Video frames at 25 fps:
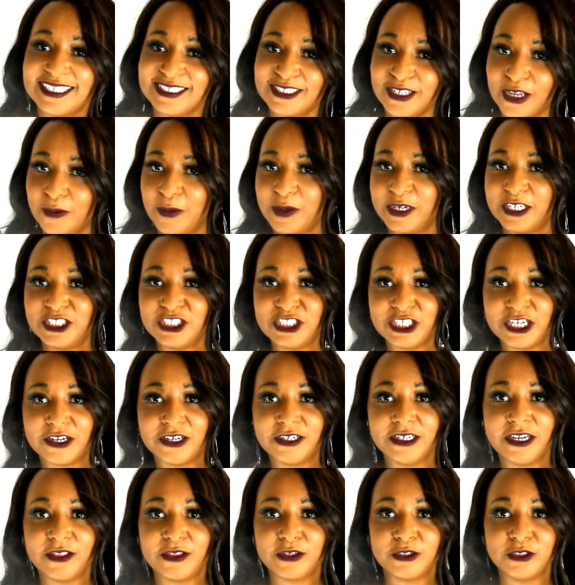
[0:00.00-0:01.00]
So I want to share
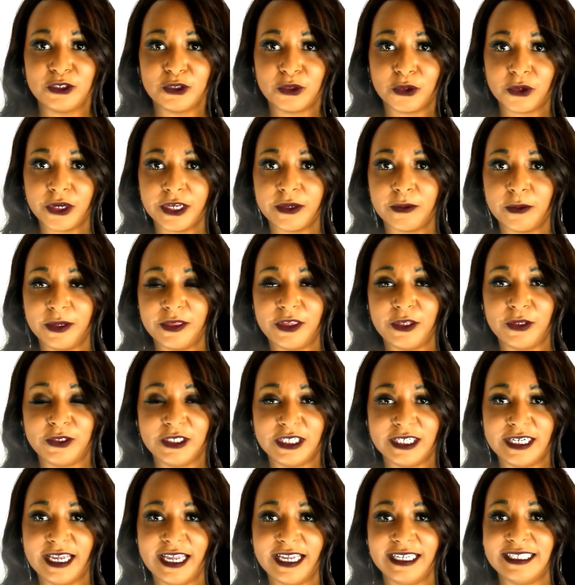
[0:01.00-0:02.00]
another story with you
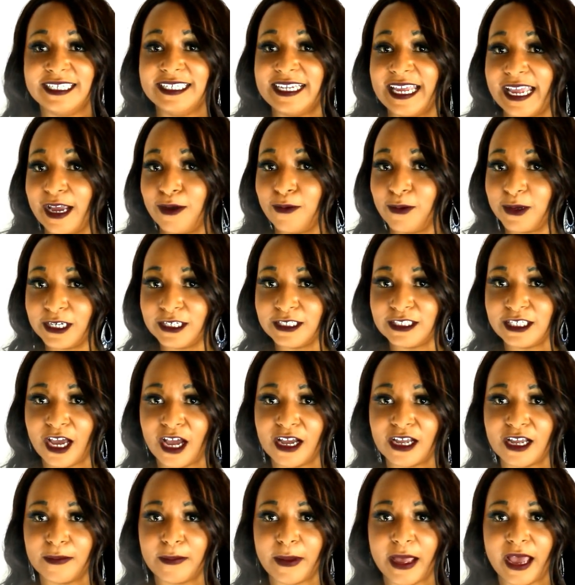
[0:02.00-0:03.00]
today. Today I want to
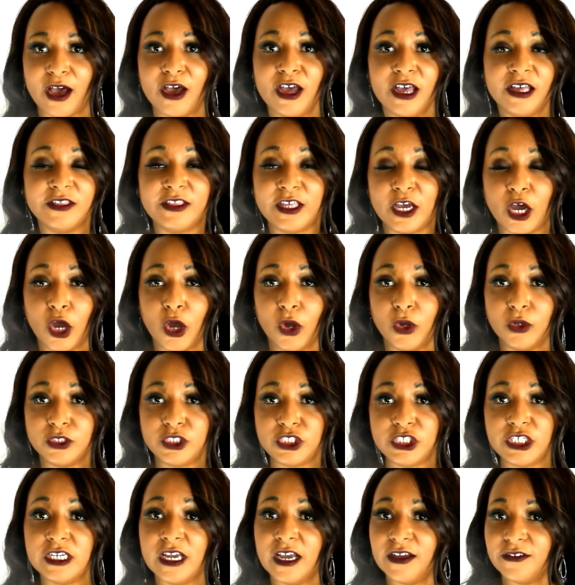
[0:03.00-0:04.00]
talk about the
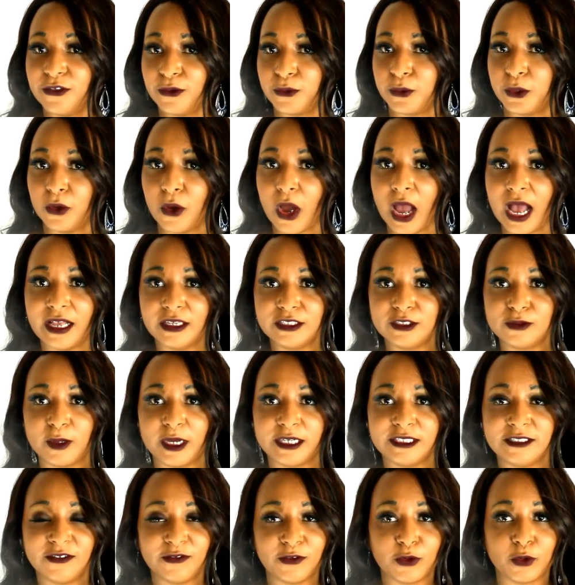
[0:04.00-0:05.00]
OG of the Real
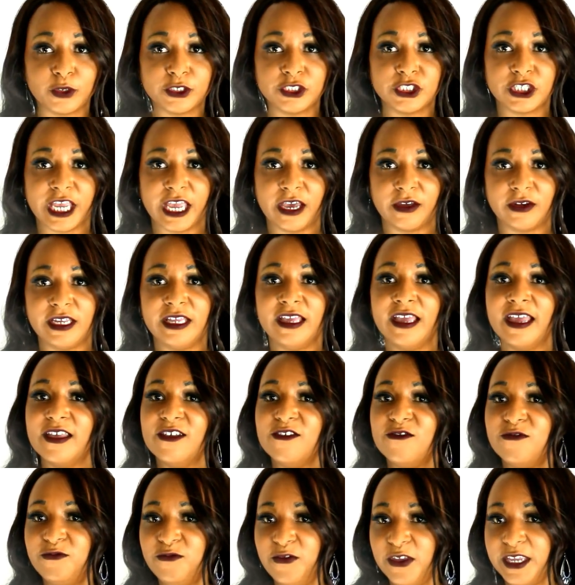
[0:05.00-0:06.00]
Housewives of Orange County,
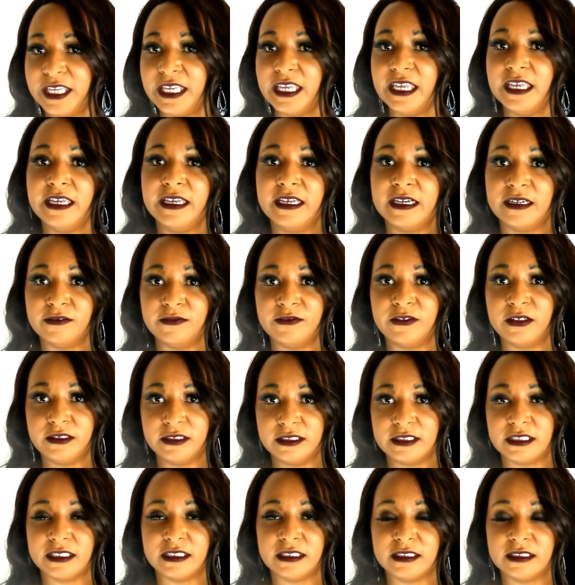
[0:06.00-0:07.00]
Vicki
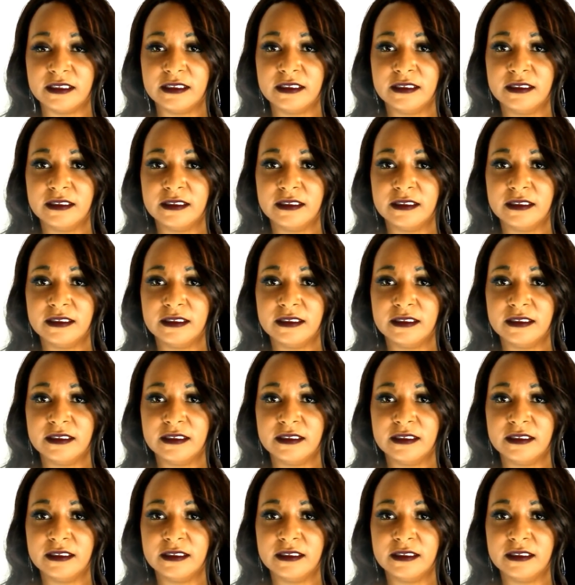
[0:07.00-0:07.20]
Gunvalson.